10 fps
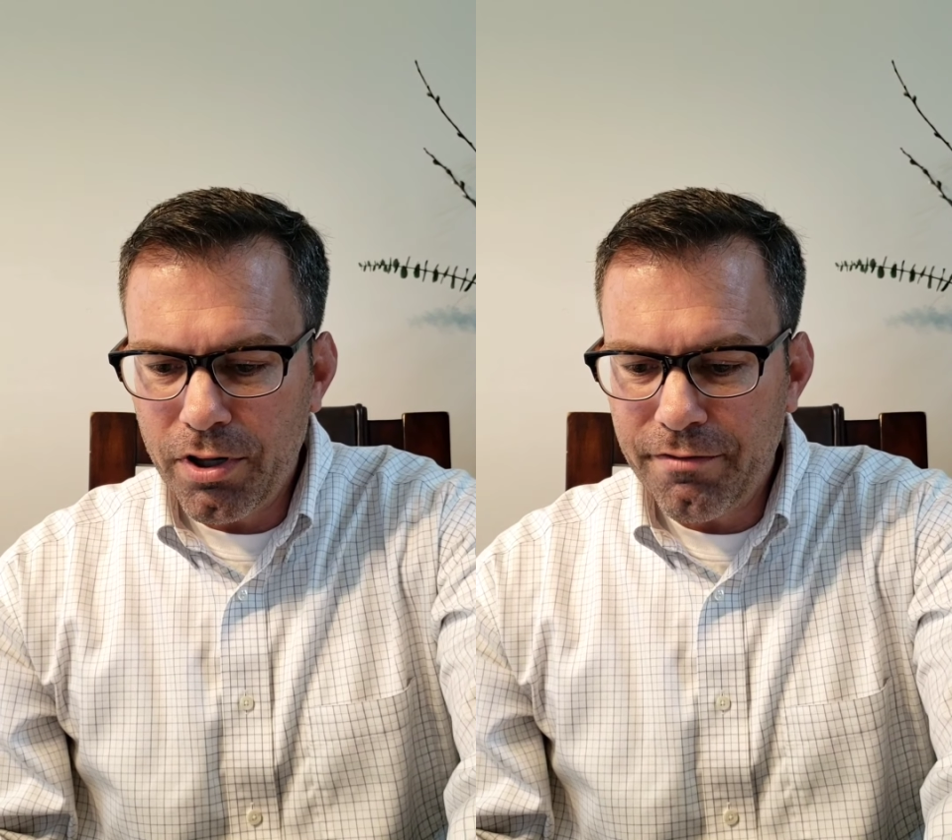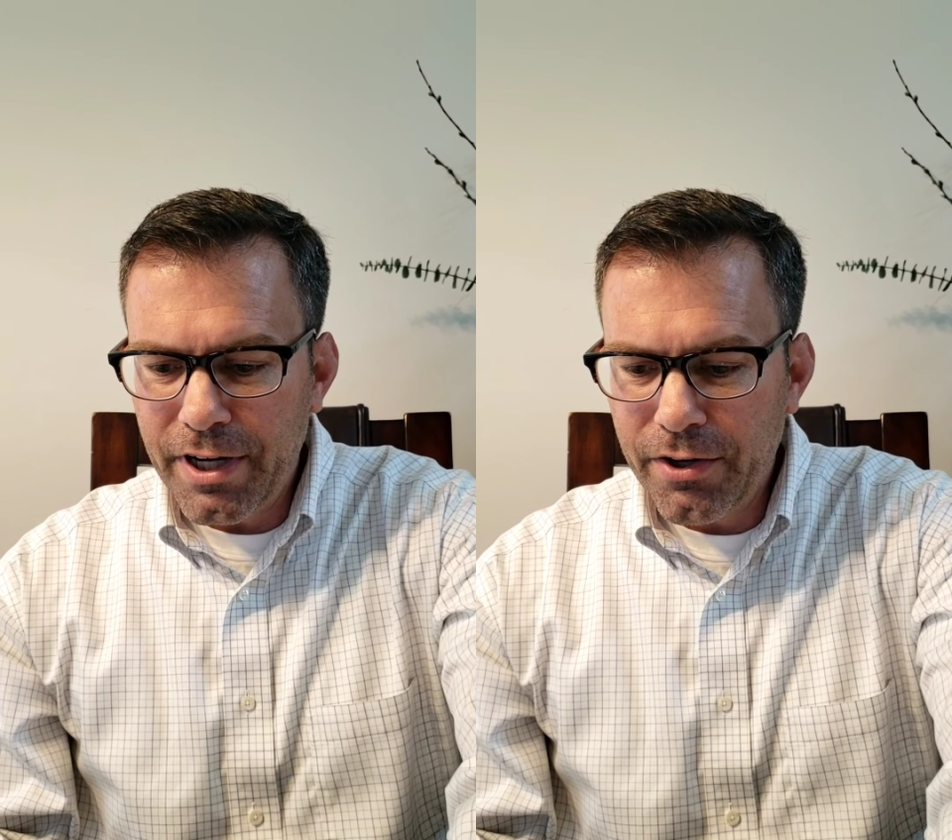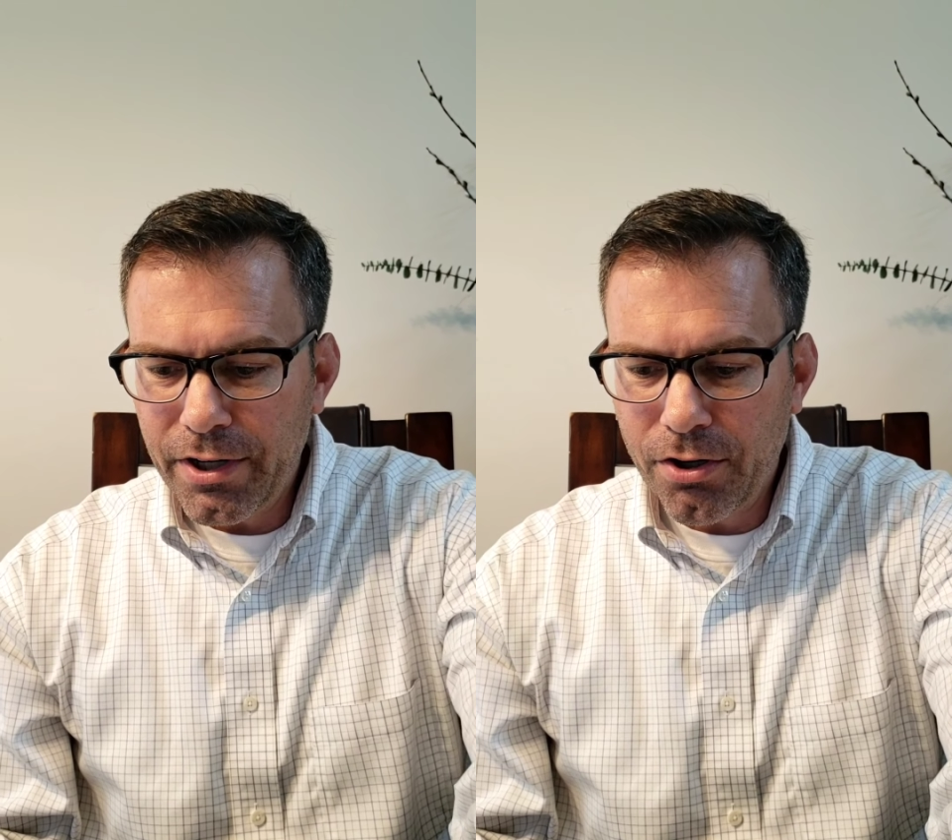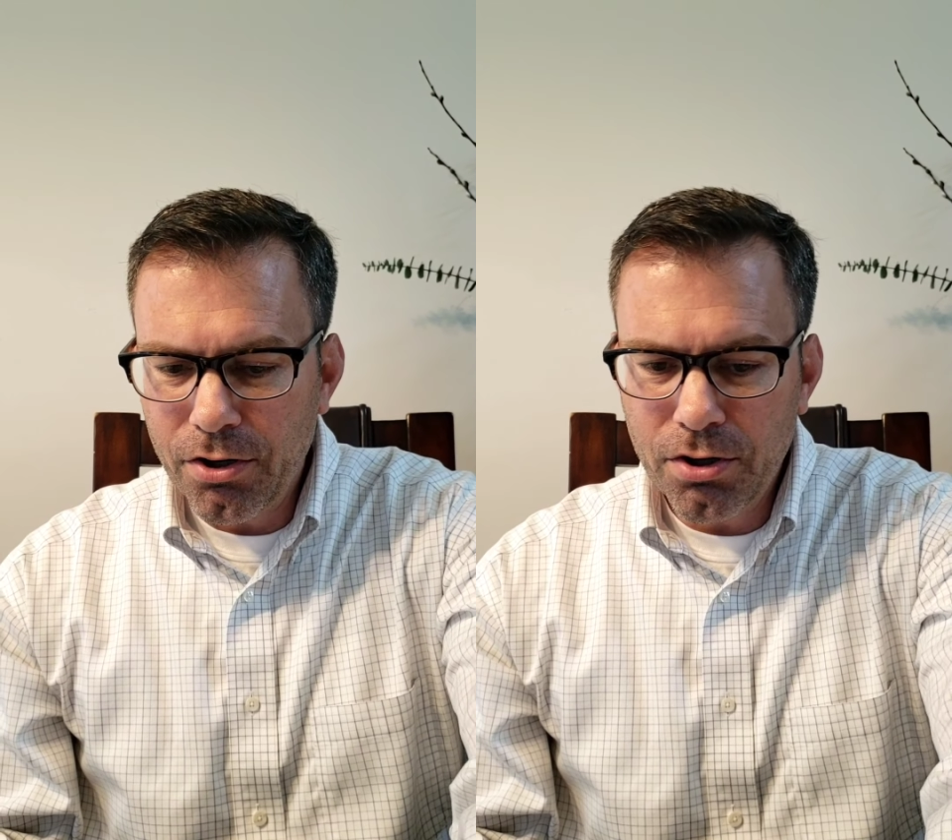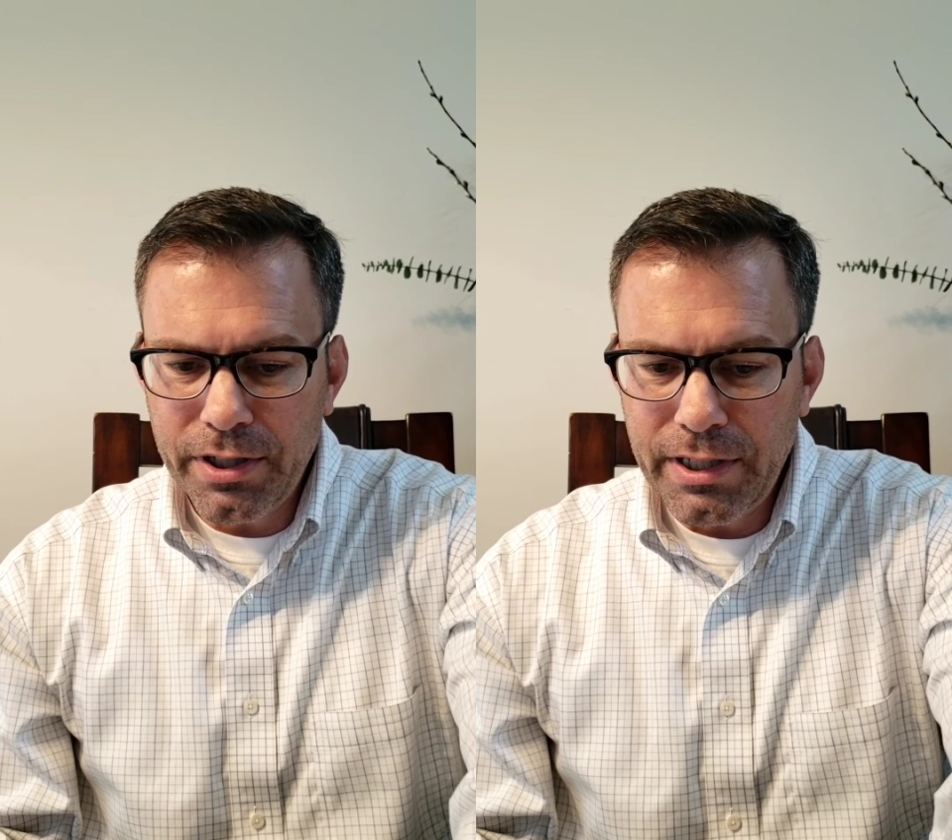of the very
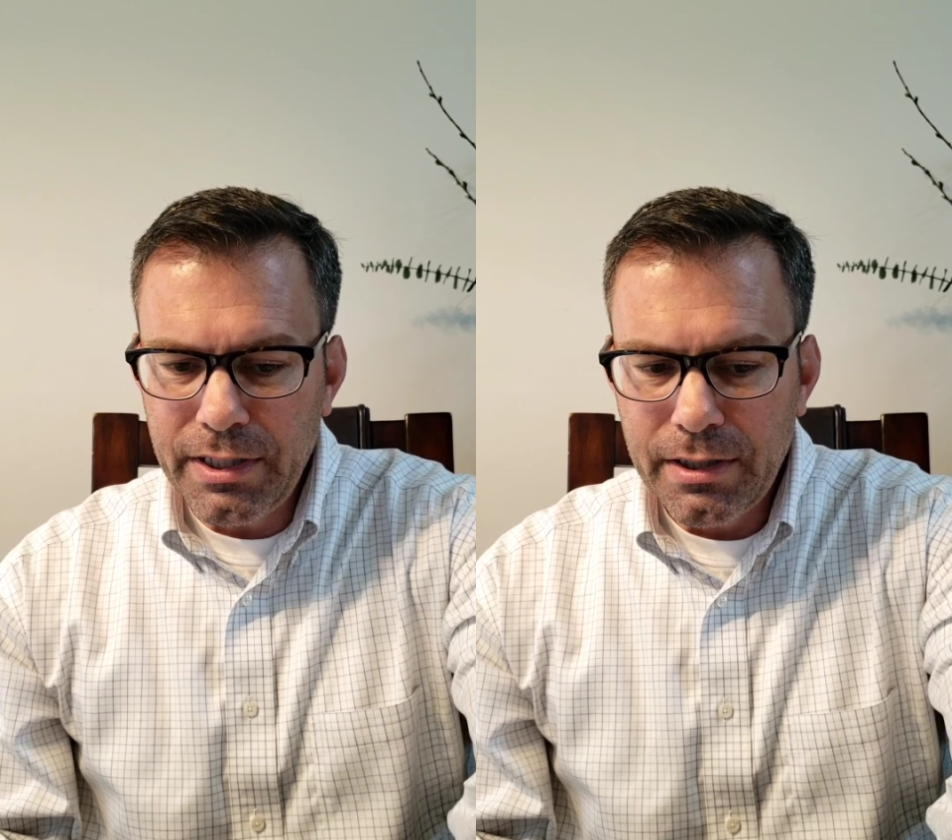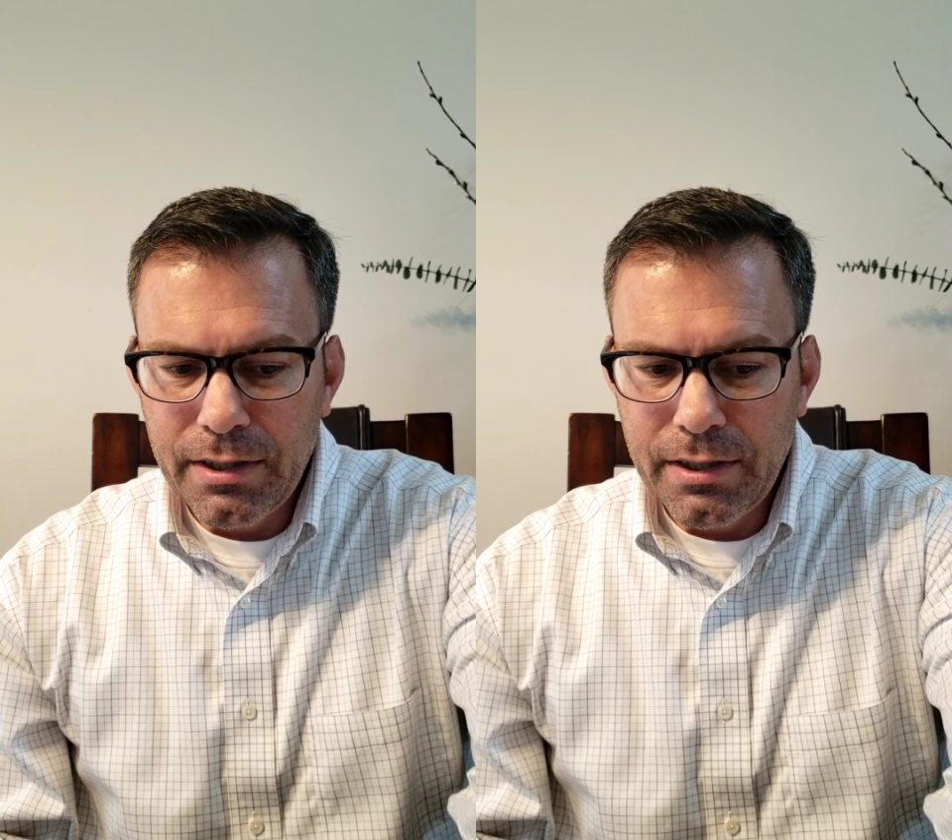early